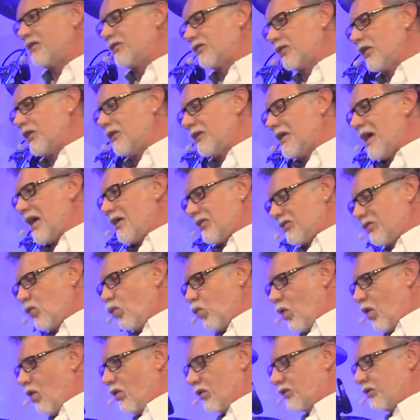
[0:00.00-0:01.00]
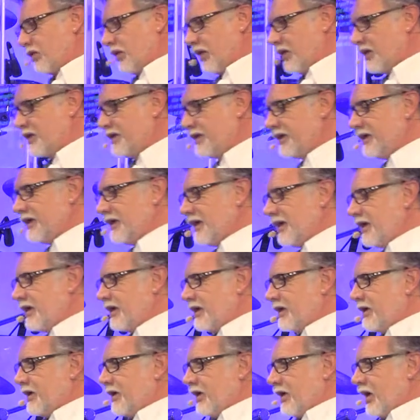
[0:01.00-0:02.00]
turned that to water
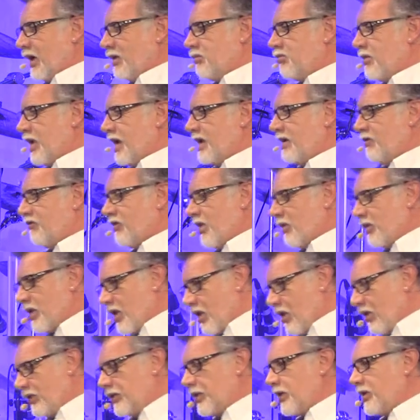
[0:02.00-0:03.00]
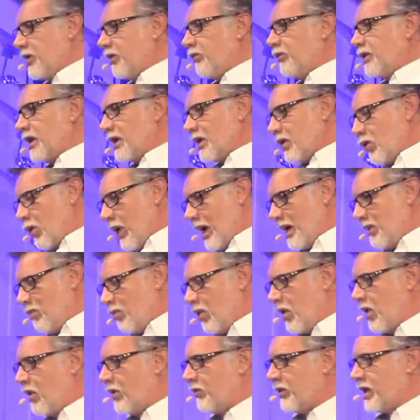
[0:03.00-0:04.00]
and made it very ordinary and quite
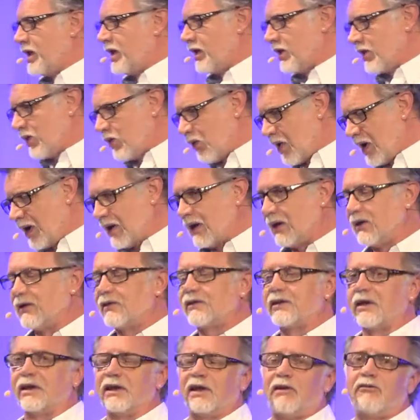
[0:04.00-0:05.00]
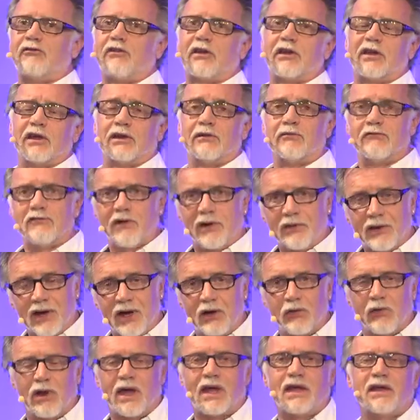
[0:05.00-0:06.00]
boring and quite insignificant, very
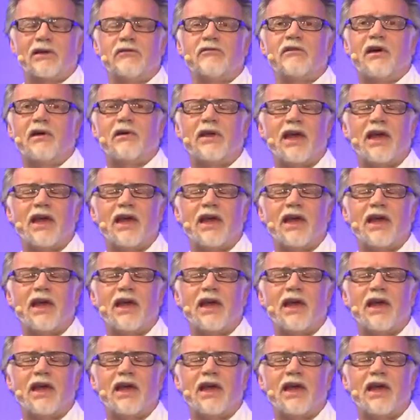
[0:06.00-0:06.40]
grey and very